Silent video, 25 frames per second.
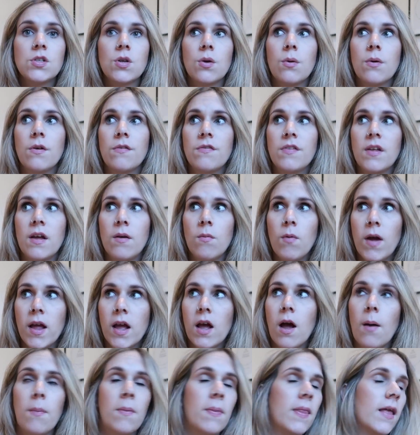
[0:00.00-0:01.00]
So if they
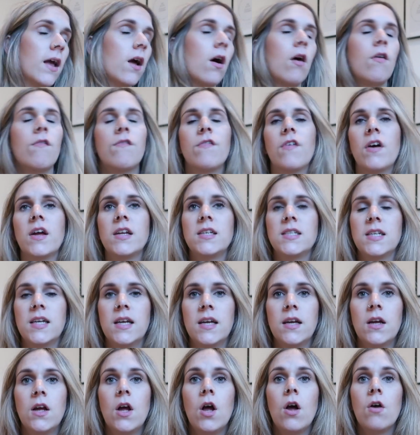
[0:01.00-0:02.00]
wake up and they can't find
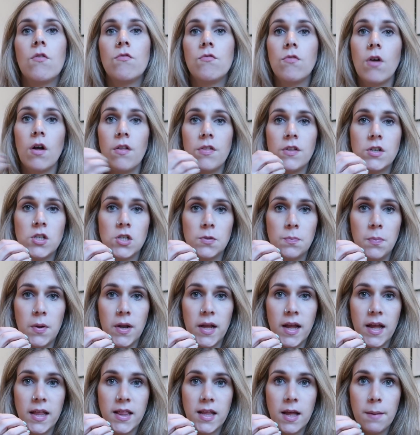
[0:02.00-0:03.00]
it, rather than just
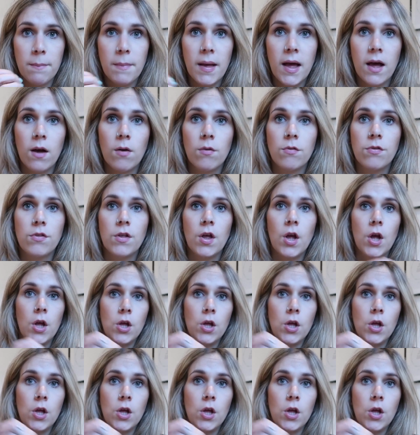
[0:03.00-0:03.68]
putting it in their mouth,